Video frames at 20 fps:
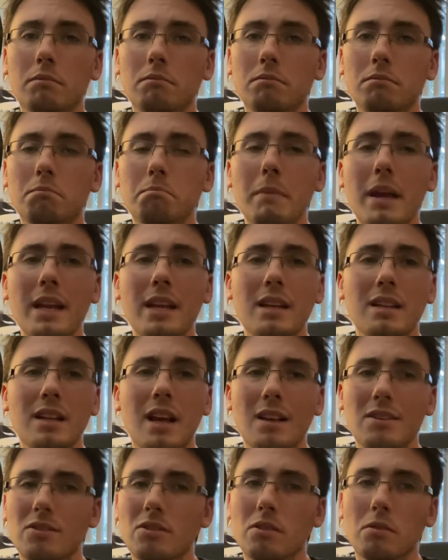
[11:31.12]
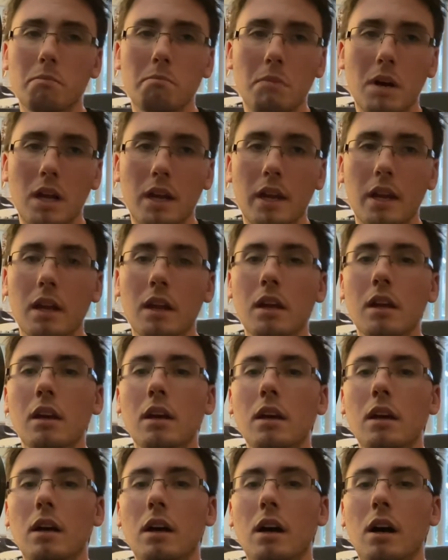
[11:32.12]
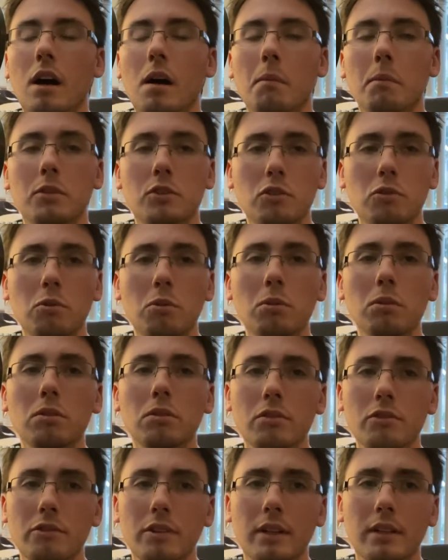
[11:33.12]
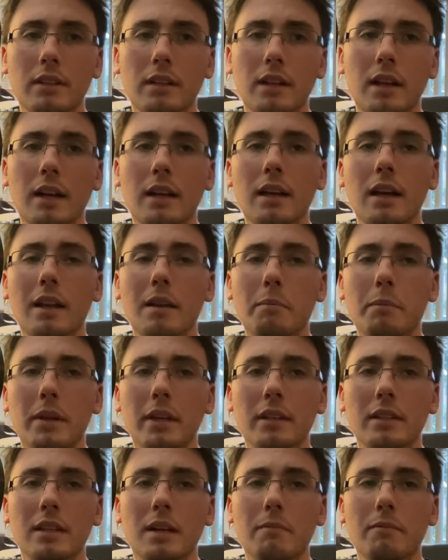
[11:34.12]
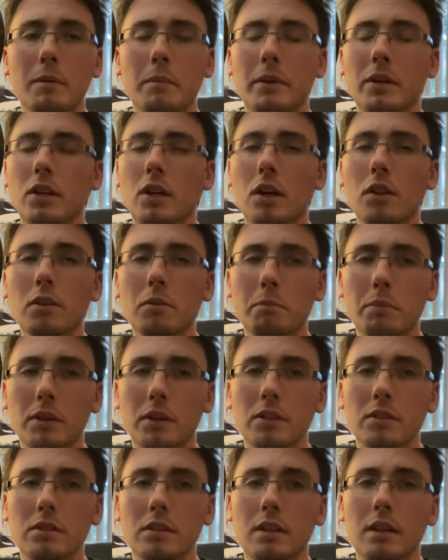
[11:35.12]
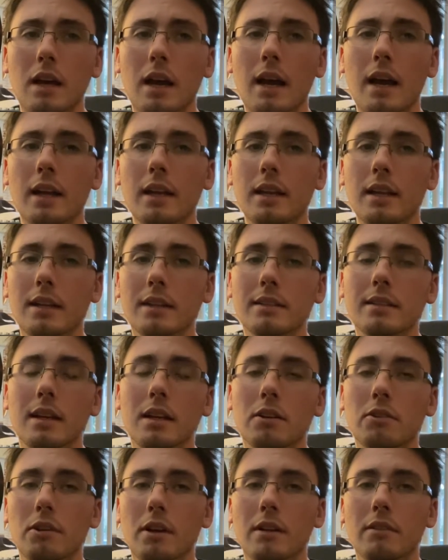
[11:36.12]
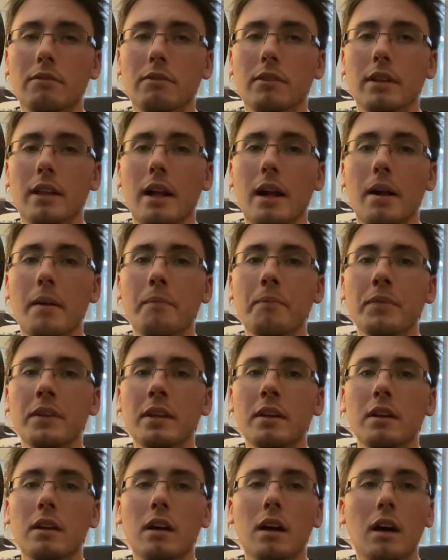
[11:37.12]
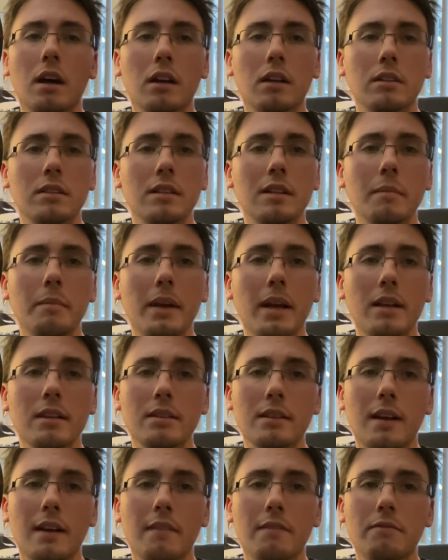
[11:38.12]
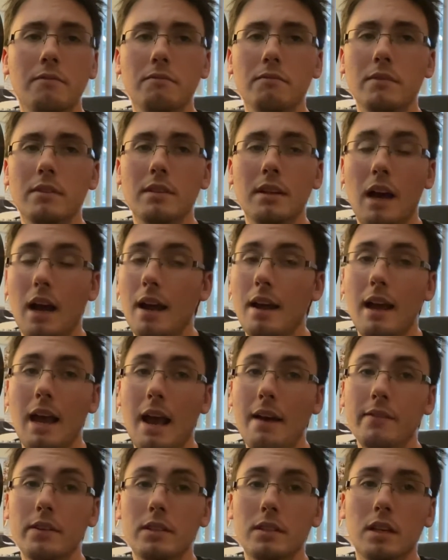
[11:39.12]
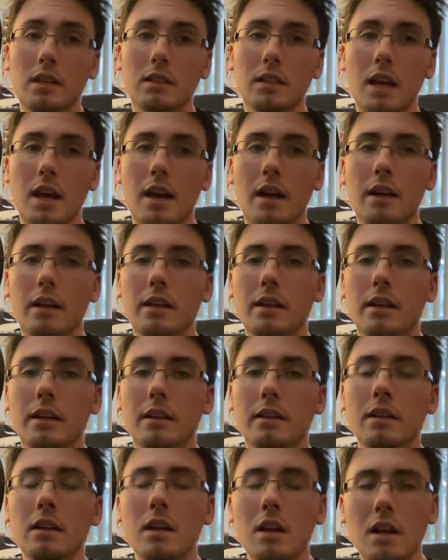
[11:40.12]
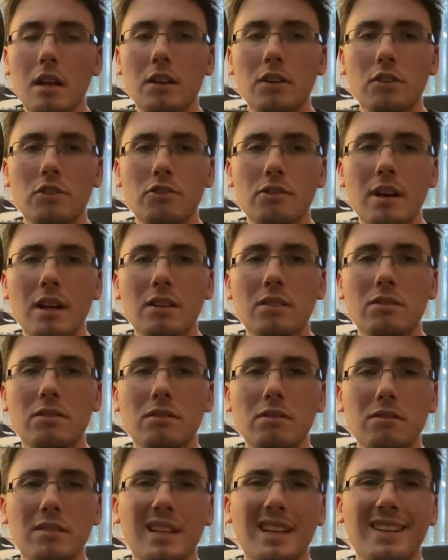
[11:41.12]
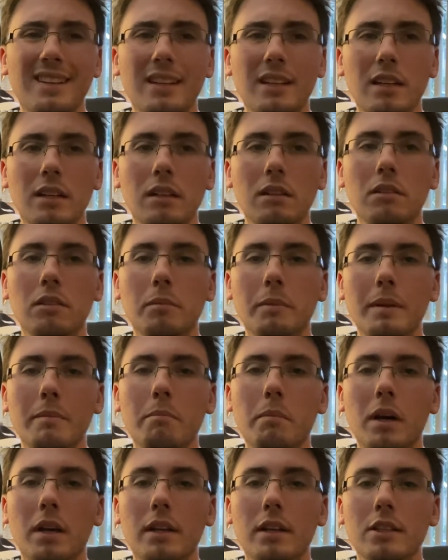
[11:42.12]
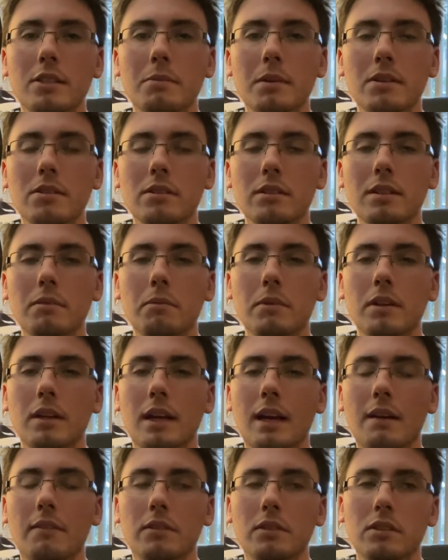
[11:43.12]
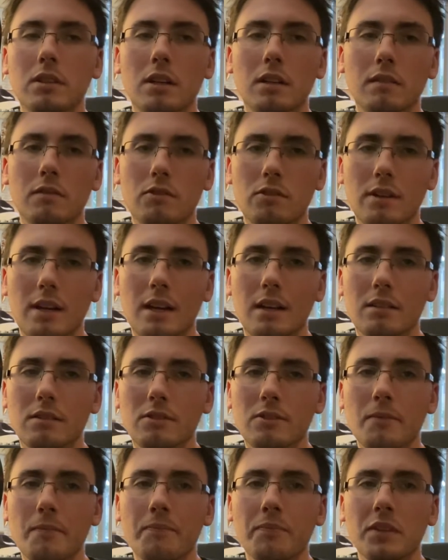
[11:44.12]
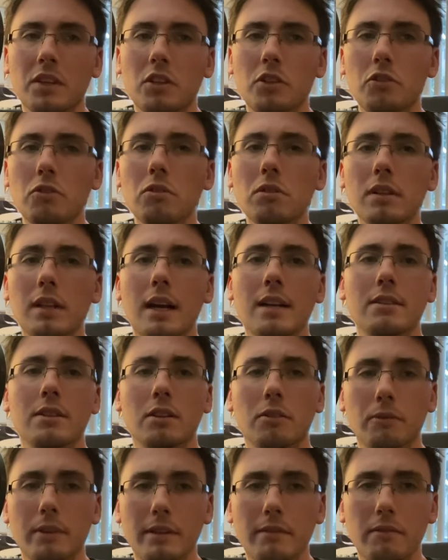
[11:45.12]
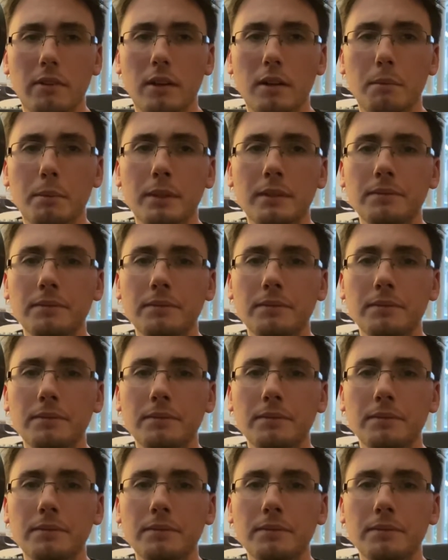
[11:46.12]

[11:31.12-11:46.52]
make it not so muddy. It's a cool little trick that I kind of picked up from another person. I can't take credit for that because in the past I haven't done that, and your tracks do tend to get a little bit muddy, especially when you have a ton of tracks utilizing reverb